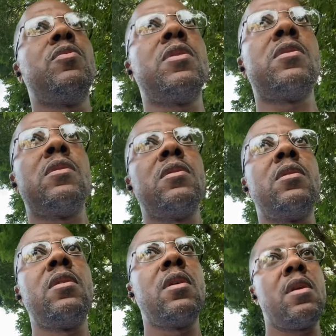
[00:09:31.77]
was
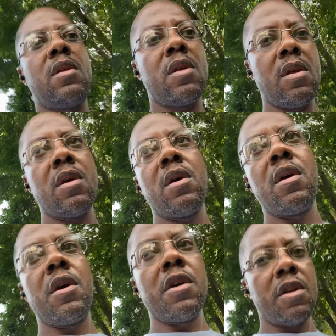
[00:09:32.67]

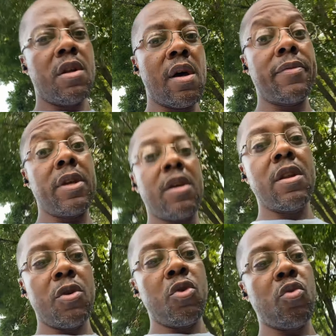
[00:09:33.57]
good enough to get
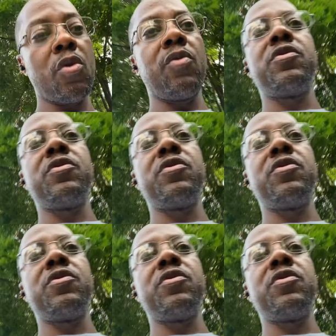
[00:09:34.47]
a new roof,